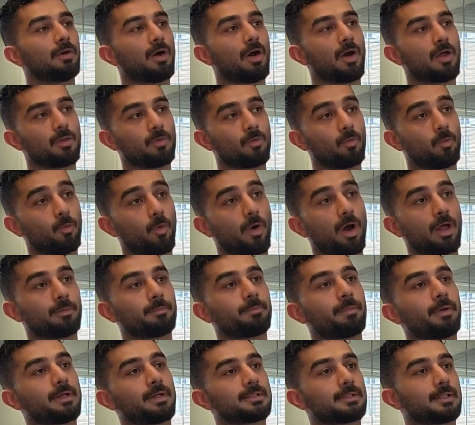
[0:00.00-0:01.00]
on
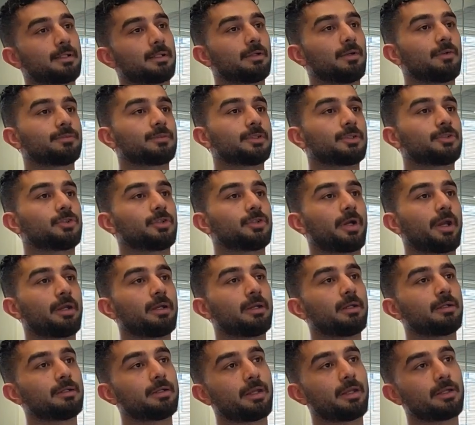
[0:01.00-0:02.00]
1% of the
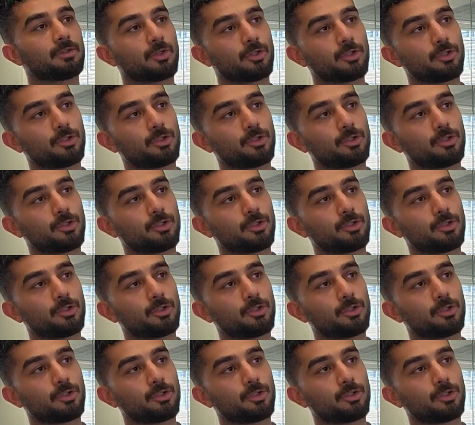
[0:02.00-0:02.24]
training data